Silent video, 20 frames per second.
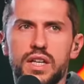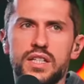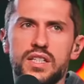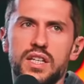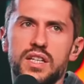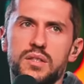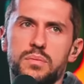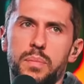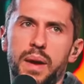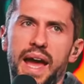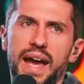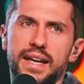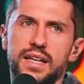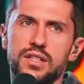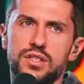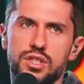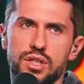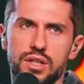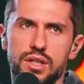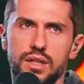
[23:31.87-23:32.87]
is
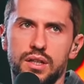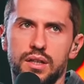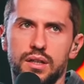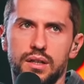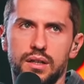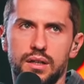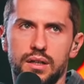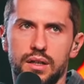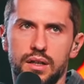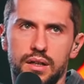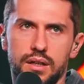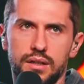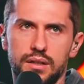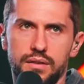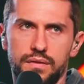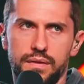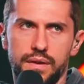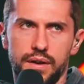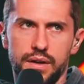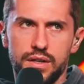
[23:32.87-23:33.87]
packaging
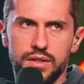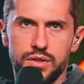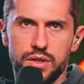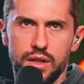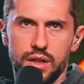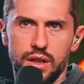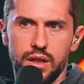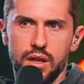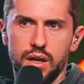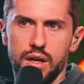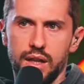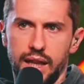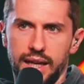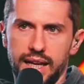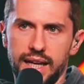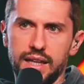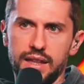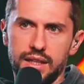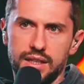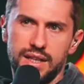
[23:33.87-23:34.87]
Nefarious,
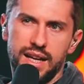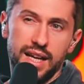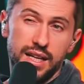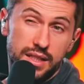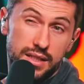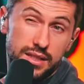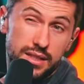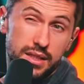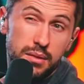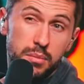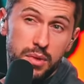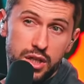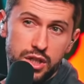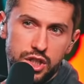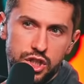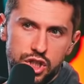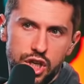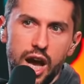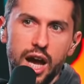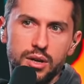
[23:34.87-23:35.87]
like in the kind of
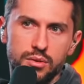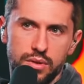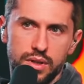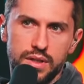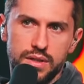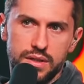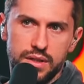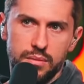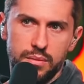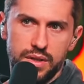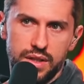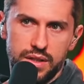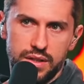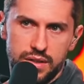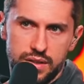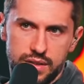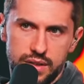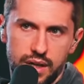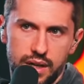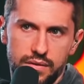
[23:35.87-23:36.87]
similar genre as some of
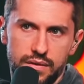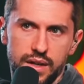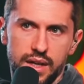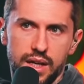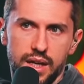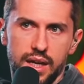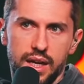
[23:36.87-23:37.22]
this stuff,